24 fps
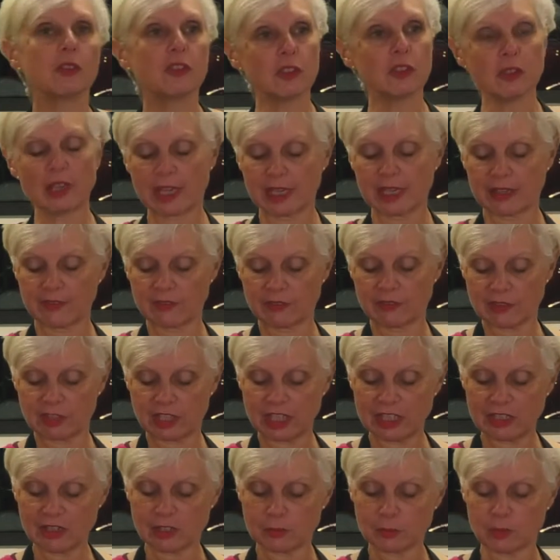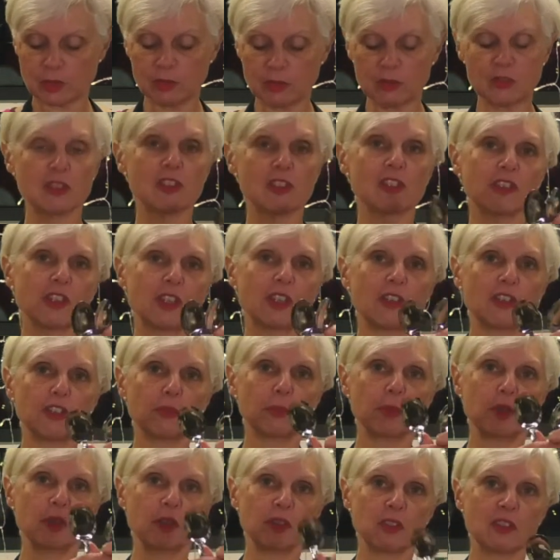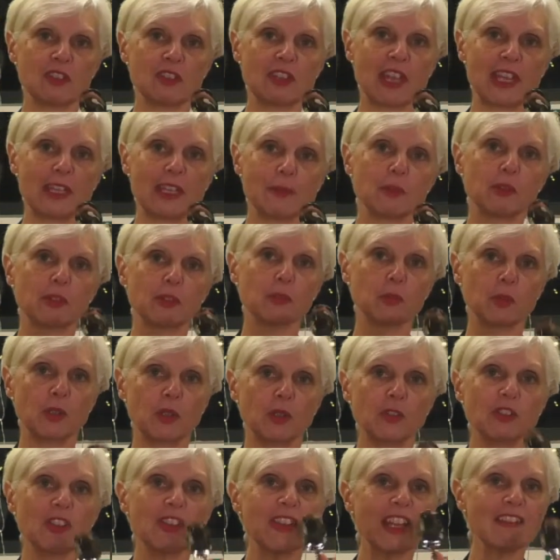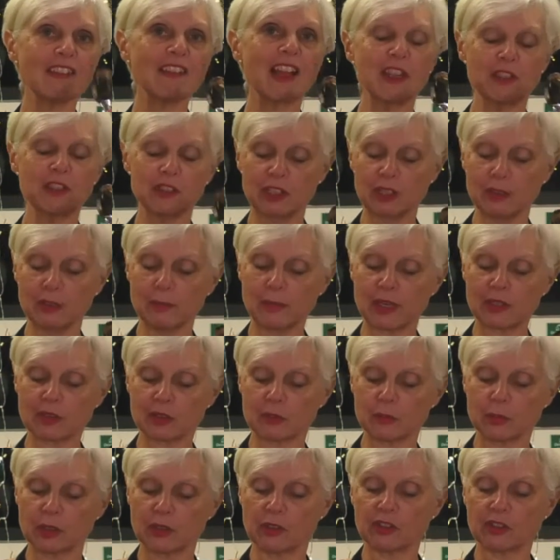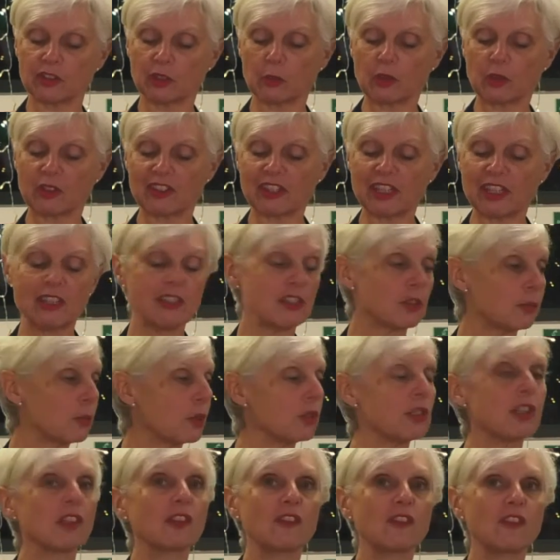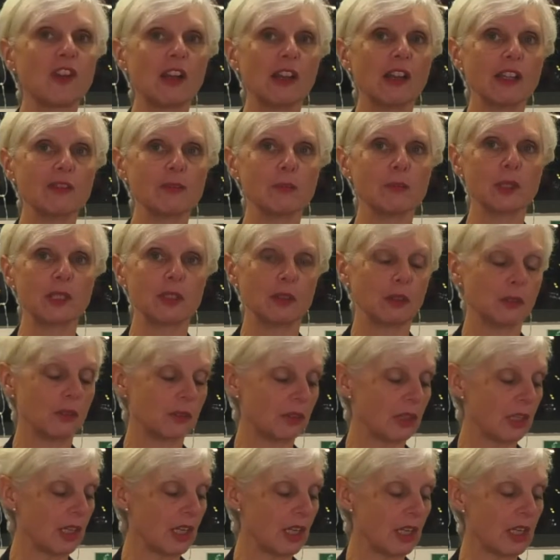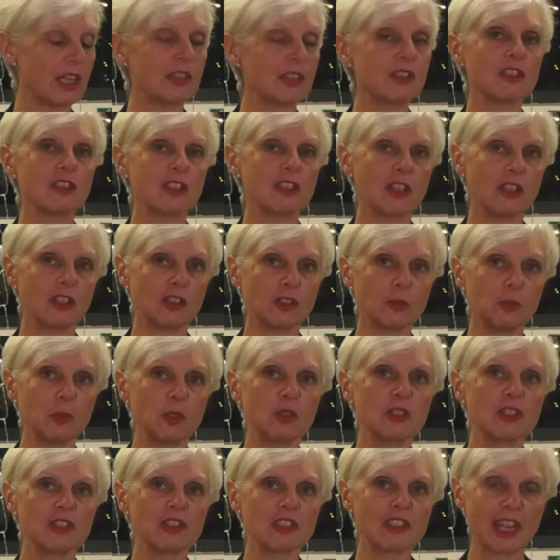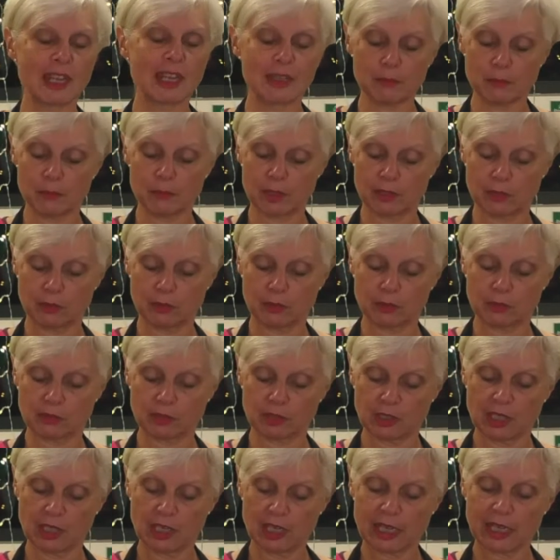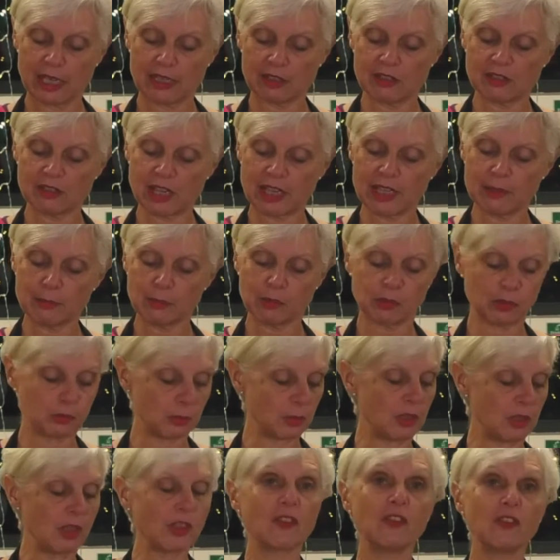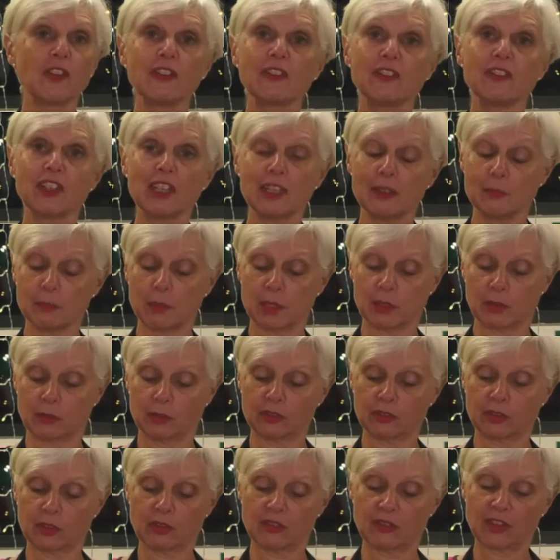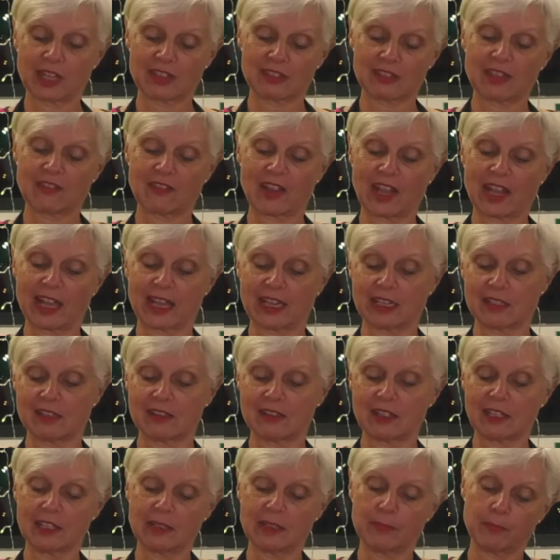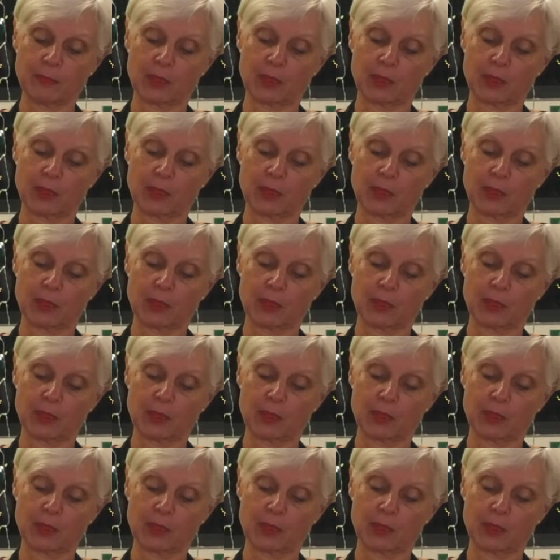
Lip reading: you have teaspoons, dessert spoons and tablespoons, and they're actually measurements. So a teaspoon is 5 mils, a dessert spoon is 10 mils, and a tablespoon is 15 mils. So if that's ever handy,